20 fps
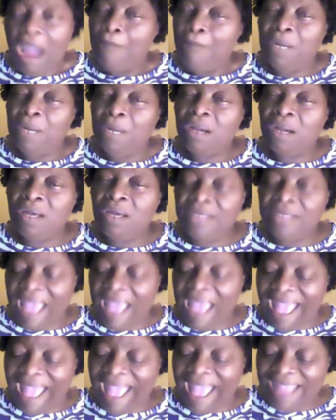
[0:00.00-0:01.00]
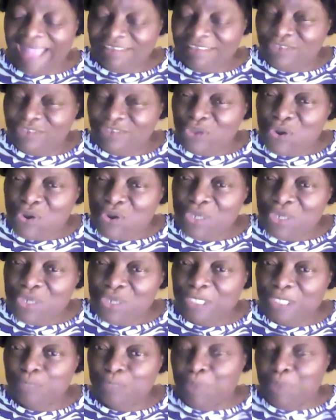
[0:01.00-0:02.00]
but God answered
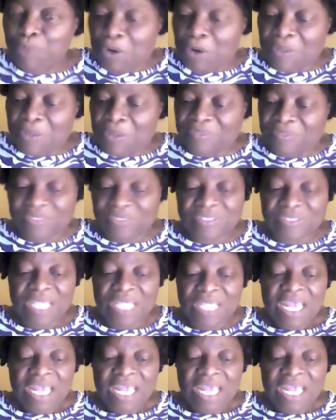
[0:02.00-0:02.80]
his prayers